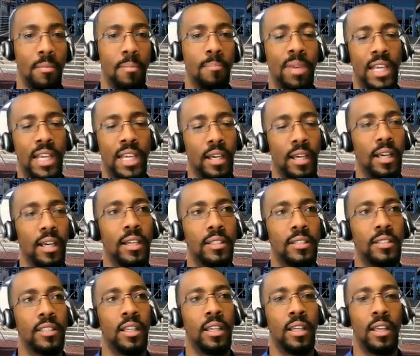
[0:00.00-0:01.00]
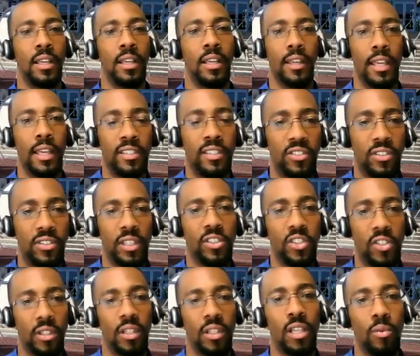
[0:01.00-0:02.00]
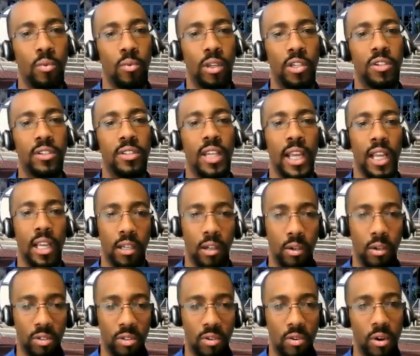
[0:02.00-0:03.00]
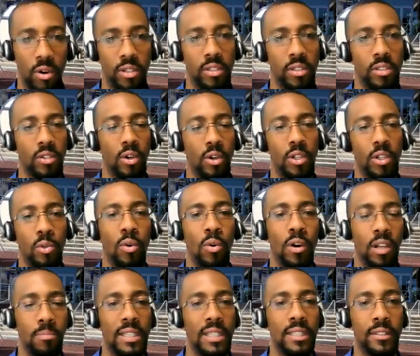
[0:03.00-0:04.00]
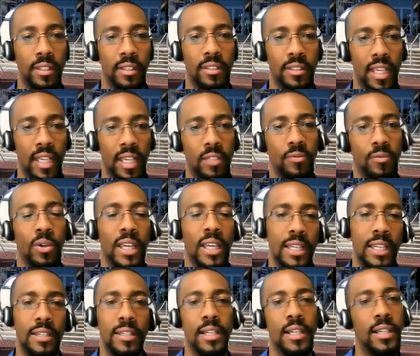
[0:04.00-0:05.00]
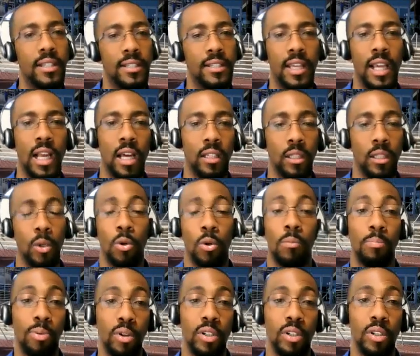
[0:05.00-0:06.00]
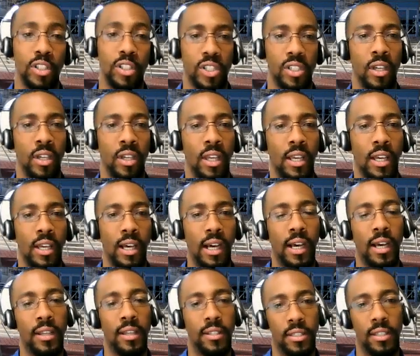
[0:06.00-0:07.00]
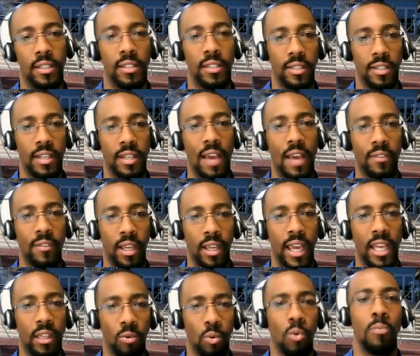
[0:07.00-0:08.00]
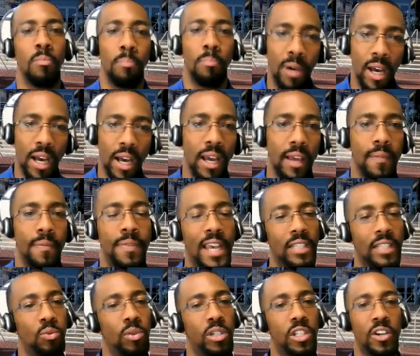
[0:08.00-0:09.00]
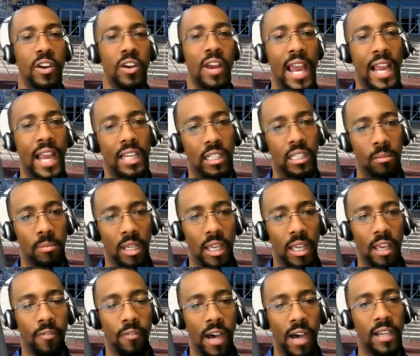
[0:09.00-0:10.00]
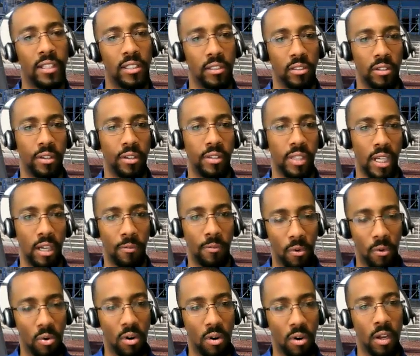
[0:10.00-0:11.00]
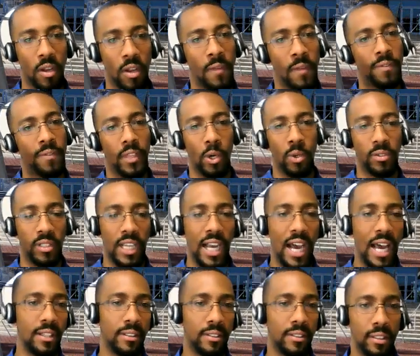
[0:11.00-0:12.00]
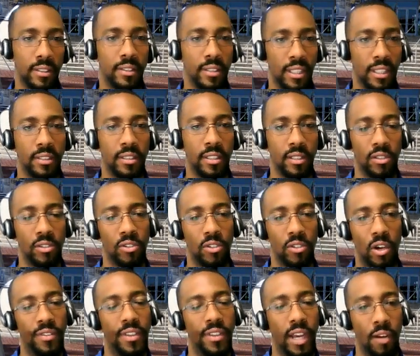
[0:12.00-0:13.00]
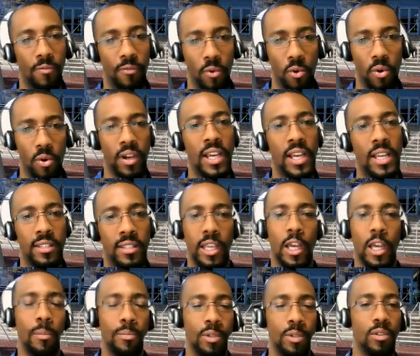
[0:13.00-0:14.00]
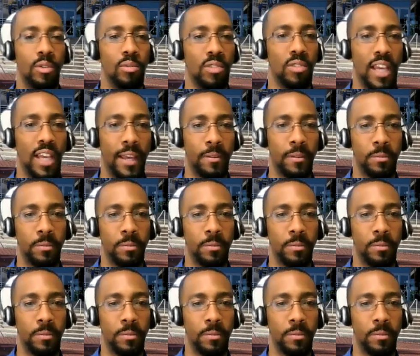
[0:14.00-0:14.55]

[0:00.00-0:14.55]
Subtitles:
because essentially when you're taking those courses or you want to be successful, it does take a little push to navigate through. But that's what your academic advisors are there for. Those college success centers are there for, to help you do that.